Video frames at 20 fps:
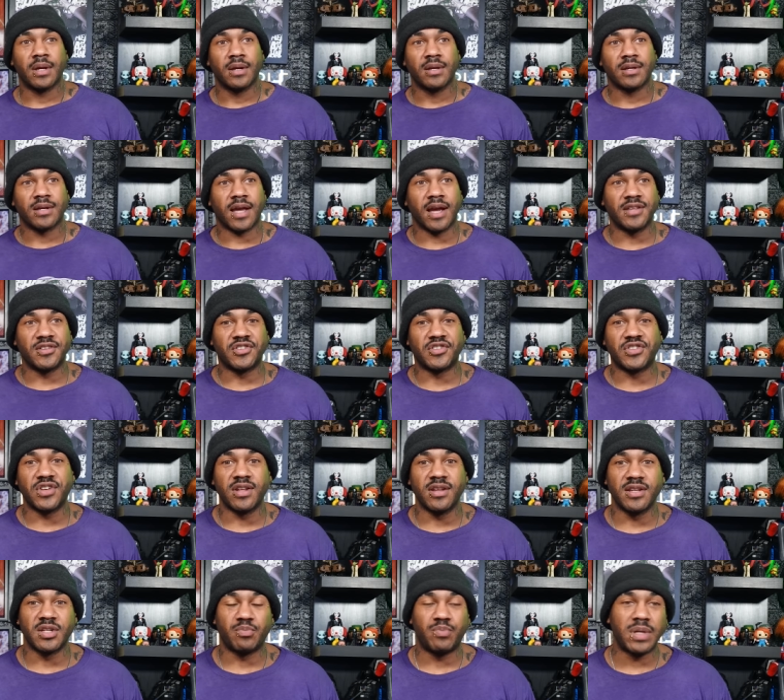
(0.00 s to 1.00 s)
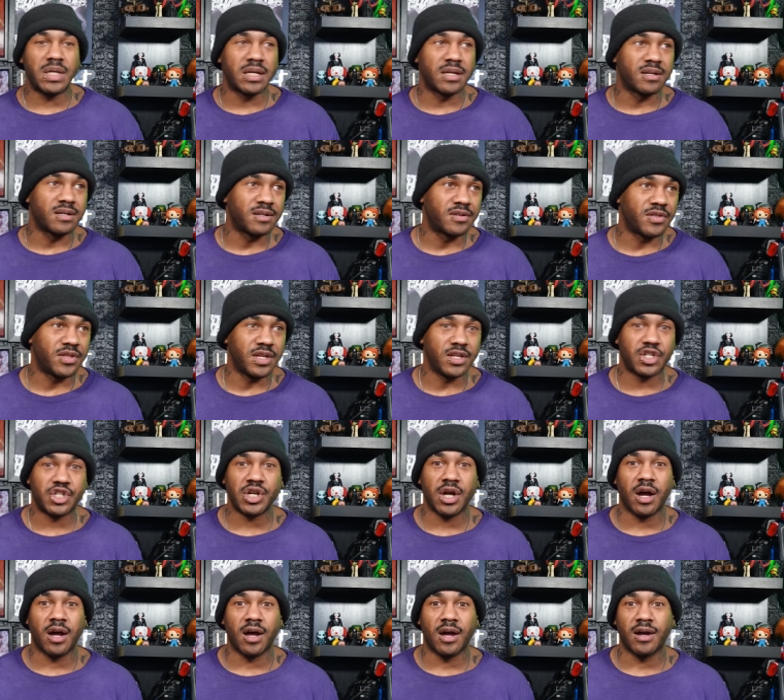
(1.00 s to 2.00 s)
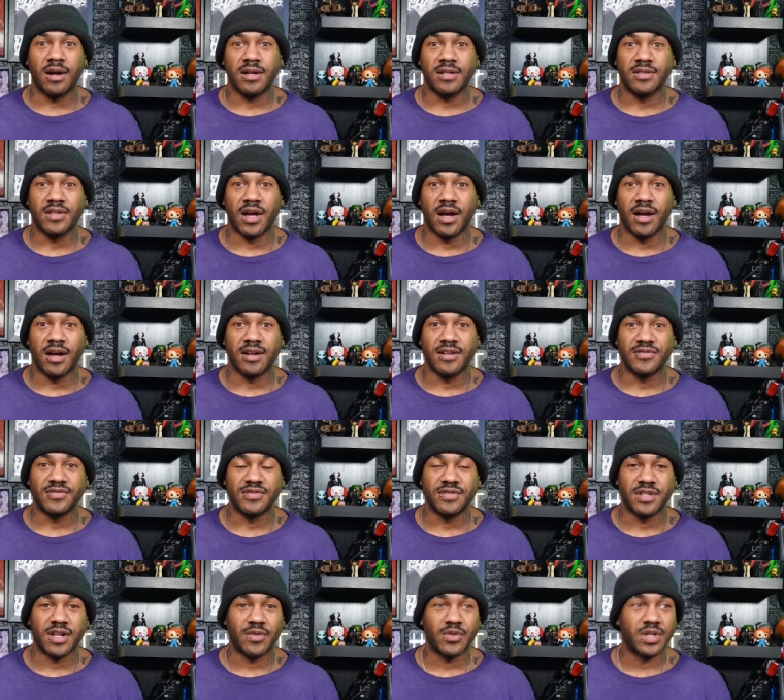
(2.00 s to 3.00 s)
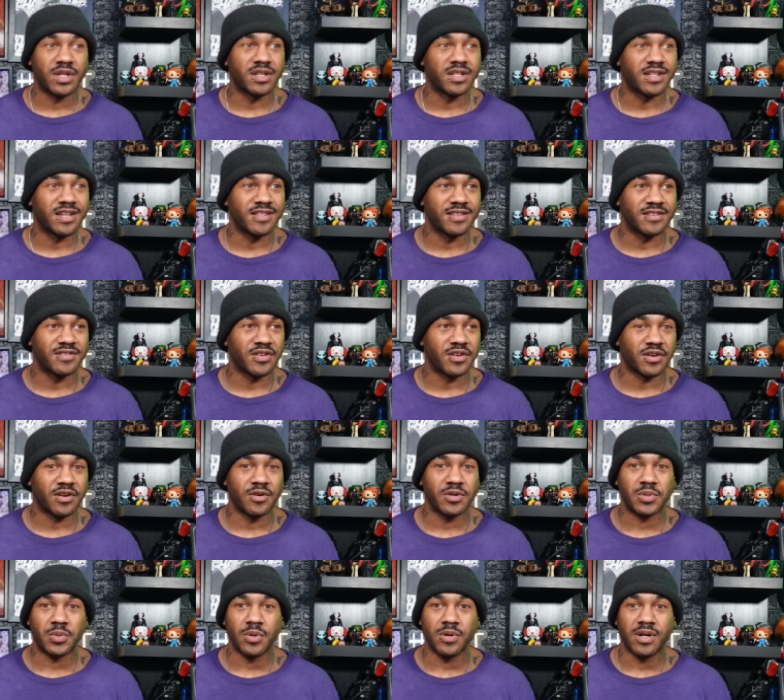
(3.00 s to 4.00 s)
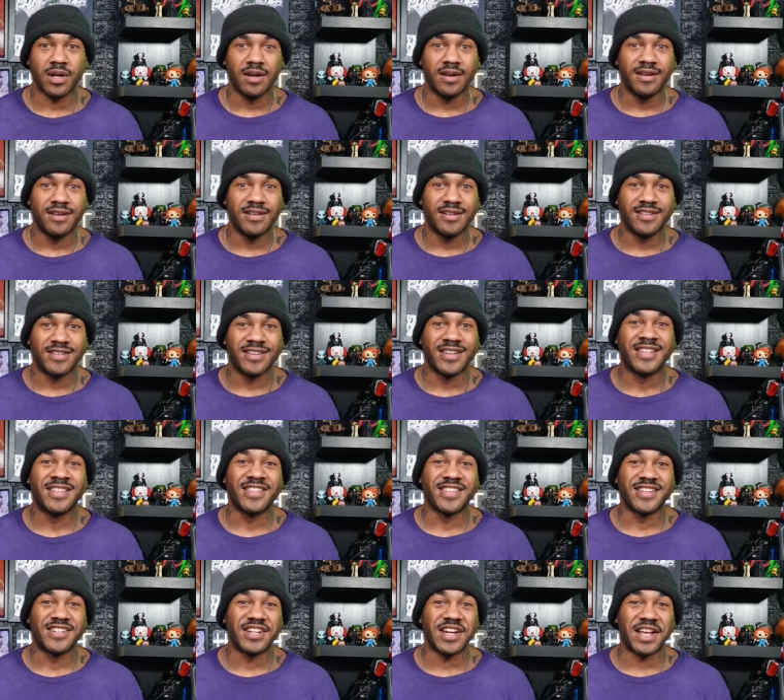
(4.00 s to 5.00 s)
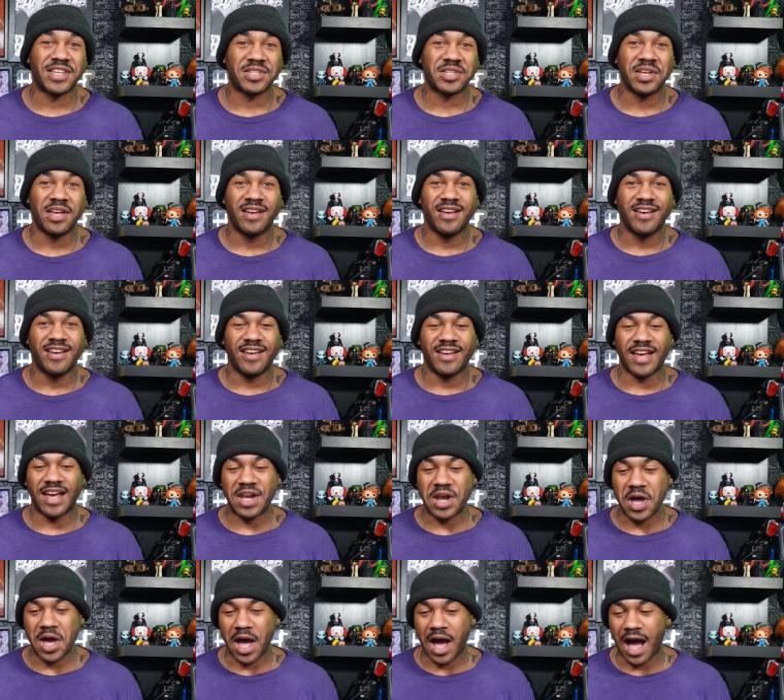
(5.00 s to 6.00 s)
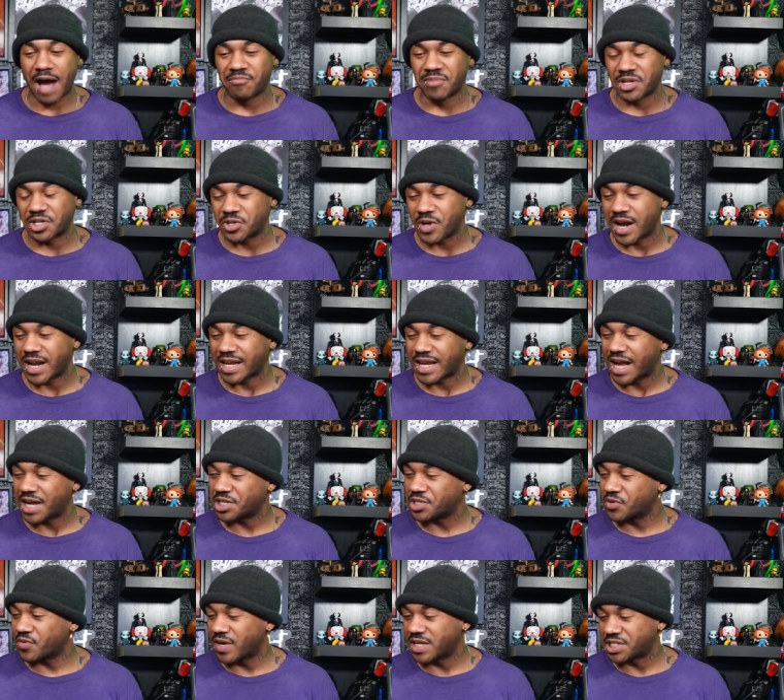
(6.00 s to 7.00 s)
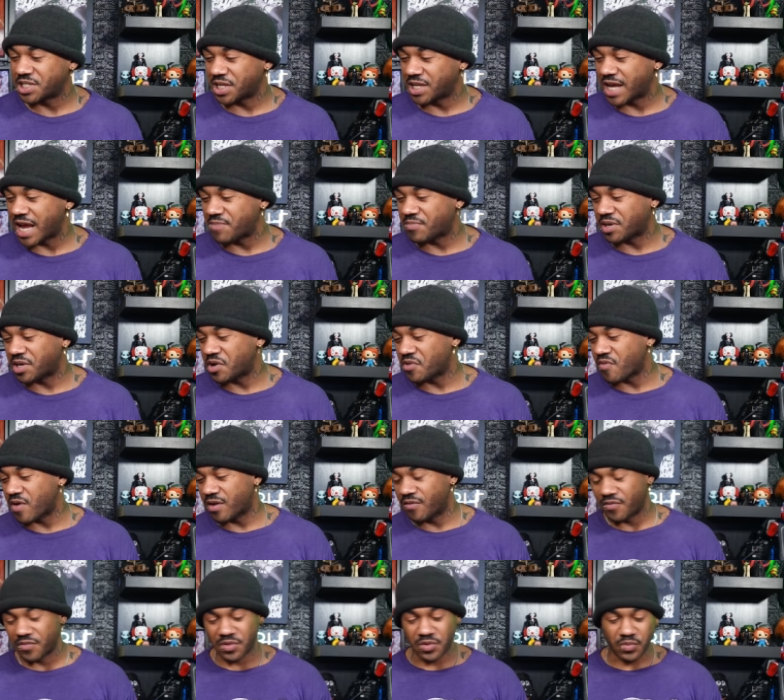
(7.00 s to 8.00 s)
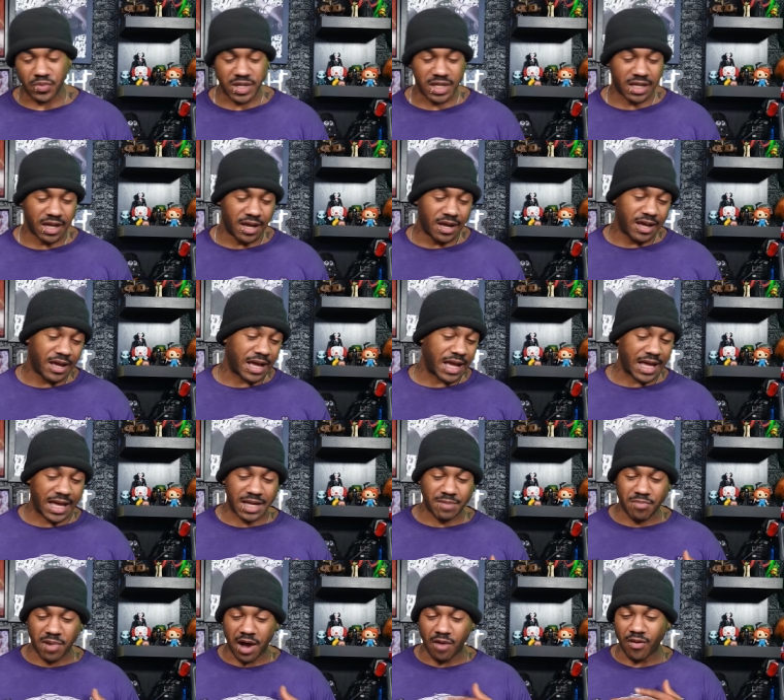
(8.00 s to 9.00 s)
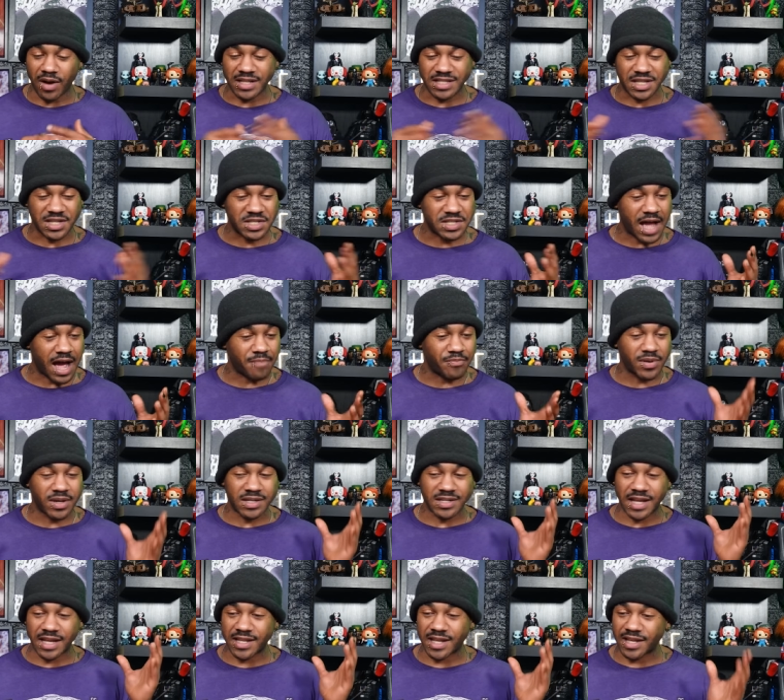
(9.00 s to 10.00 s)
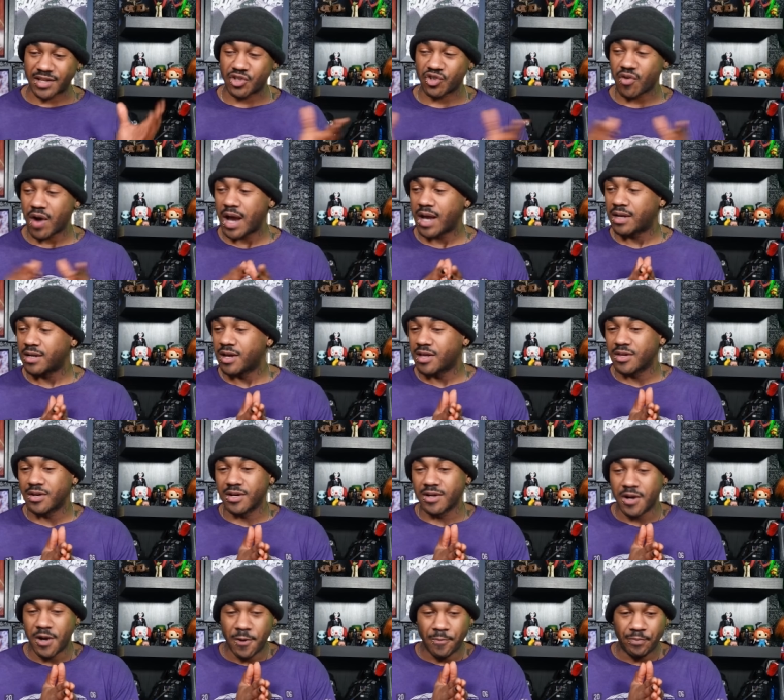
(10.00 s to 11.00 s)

Kansas City is beating the, uh, uh, I was going to say the, a curse word, the Jets, and uh, I'm going to try to catch the rest of the game and get ready for the week ahead, but I wanted to stop in and, and try another.